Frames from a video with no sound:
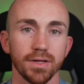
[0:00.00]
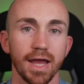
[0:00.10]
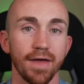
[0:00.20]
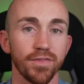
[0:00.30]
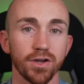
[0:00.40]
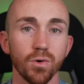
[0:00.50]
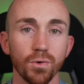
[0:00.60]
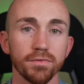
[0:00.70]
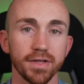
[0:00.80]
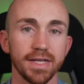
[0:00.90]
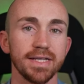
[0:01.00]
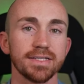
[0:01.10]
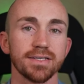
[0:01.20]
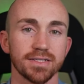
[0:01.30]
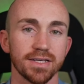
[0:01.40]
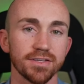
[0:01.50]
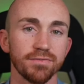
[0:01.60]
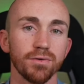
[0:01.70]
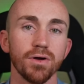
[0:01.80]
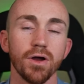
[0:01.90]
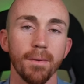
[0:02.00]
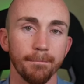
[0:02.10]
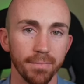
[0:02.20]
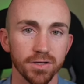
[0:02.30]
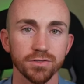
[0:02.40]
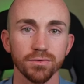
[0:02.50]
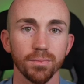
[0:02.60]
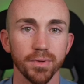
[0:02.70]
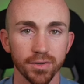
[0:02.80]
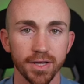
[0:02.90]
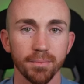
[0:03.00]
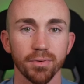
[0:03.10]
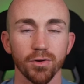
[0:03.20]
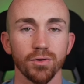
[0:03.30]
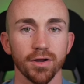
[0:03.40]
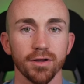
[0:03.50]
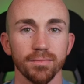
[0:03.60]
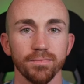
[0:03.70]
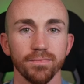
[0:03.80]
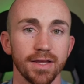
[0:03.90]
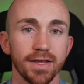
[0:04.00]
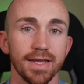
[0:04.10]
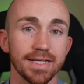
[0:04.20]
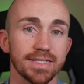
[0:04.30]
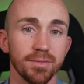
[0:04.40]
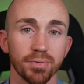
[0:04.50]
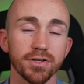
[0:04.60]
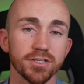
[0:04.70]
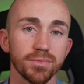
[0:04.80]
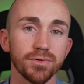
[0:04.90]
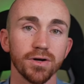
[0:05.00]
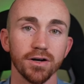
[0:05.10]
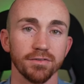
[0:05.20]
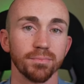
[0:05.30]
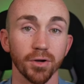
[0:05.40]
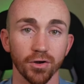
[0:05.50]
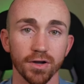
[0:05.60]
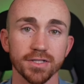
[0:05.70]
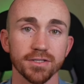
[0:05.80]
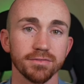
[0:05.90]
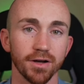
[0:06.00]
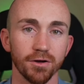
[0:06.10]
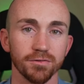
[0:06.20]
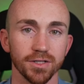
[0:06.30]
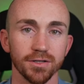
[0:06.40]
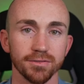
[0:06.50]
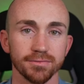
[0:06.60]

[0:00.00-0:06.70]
At the core of any successful muscle building program is the principle of progressive overload.